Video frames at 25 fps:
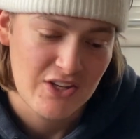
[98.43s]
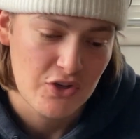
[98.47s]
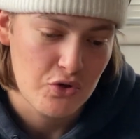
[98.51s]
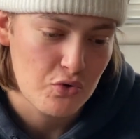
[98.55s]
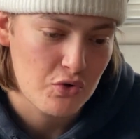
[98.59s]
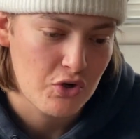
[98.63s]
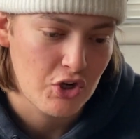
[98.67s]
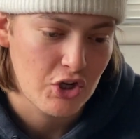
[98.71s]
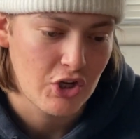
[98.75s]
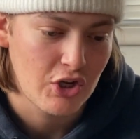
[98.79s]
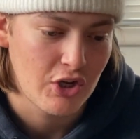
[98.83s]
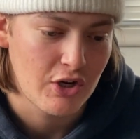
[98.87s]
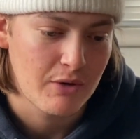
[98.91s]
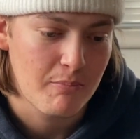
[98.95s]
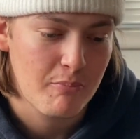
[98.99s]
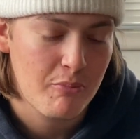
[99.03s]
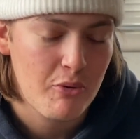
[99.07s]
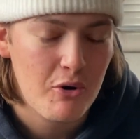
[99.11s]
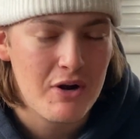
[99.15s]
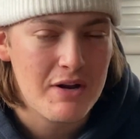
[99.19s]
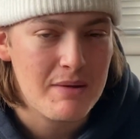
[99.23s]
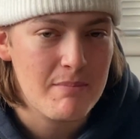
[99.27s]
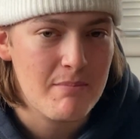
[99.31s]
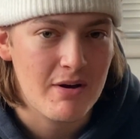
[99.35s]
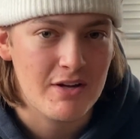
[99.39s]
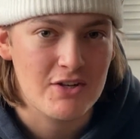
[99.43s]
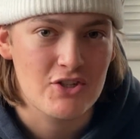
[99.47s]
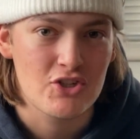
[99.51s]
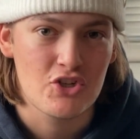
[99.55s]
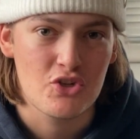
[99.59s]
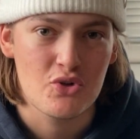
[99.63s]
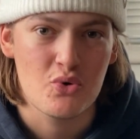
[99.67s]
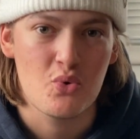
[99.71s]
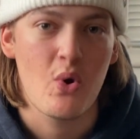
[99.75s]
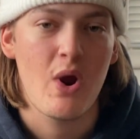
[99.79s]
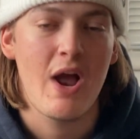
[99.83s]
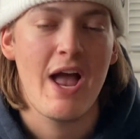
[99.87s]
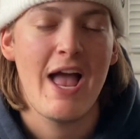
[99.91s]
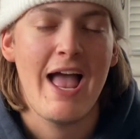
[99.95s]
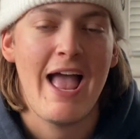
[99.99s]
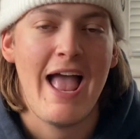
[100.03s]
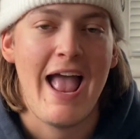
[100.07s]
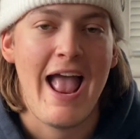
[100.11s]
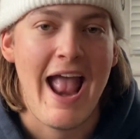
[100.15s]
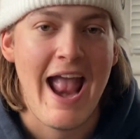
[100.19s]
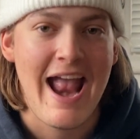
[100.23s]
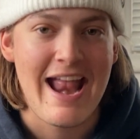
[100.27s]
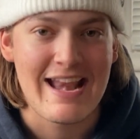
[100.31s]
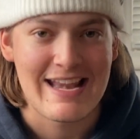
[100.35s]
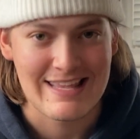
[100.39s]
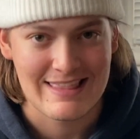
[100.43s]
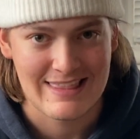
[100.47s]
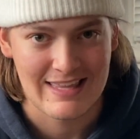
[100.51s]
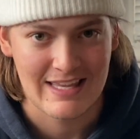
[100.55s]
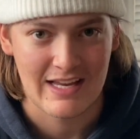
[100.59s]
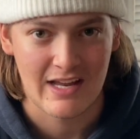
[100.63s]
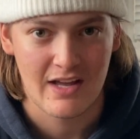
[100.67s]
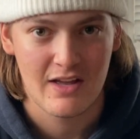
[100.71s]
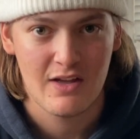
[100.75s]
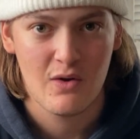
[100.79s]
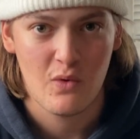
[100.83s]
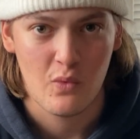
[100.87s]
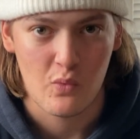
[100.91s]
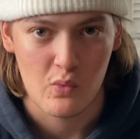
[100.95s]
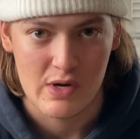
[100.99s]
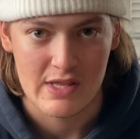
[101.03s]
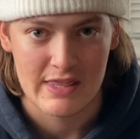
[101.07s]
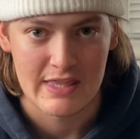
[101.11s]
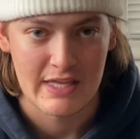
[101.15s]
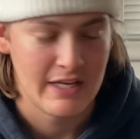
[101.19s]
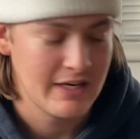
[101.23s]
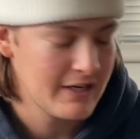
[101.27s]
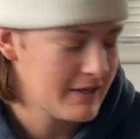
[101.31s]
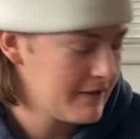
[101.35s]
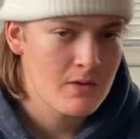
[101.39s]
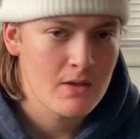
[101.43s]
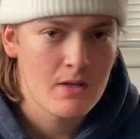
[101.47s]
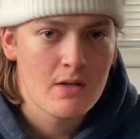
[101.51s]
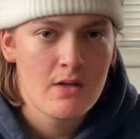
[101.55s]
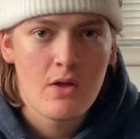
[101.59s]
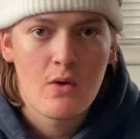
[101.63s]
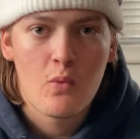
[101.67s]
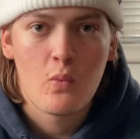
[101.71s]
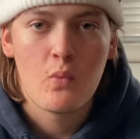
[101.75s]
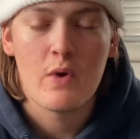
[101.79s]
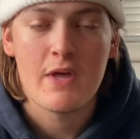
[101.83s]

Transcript: you can pretty much do anything with it.